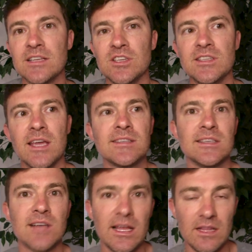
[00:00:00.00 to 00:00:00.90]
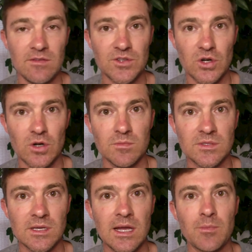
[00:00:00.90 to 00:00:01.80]
that she takes these high level
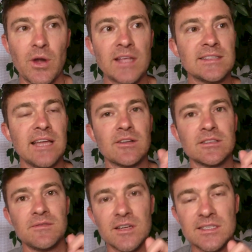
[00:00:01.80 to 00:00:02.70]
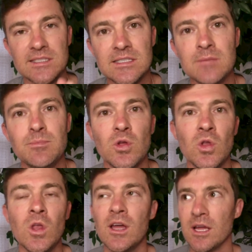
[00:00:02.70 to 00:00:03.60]
terms, breaks it down into very
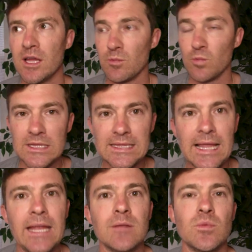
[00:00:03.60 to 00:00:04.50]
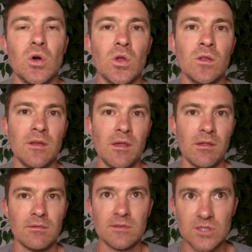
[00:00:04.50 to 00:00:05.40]
simple relatable
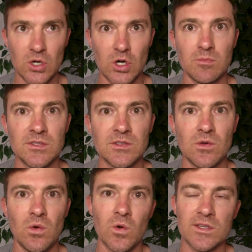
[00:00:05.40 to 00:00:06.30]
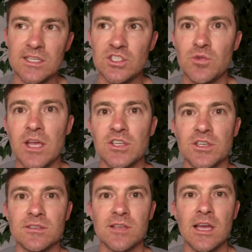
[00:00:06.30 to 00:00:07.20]
terms or
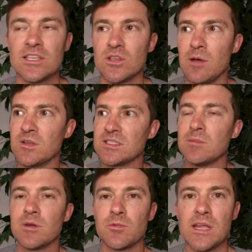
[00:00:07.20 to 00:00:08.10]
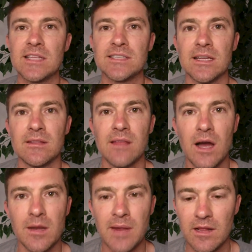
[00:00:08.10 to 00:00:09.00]
situations so that when someone reads it, they
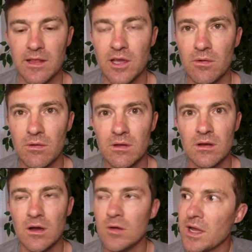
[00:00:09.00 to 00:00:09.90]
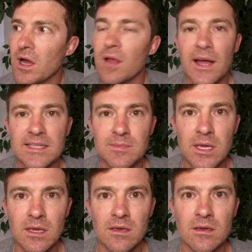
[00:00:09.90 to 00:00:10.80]
automatically go, Oh my God, that's
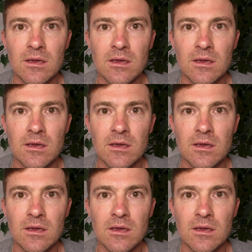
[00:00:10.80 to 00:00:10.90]
me.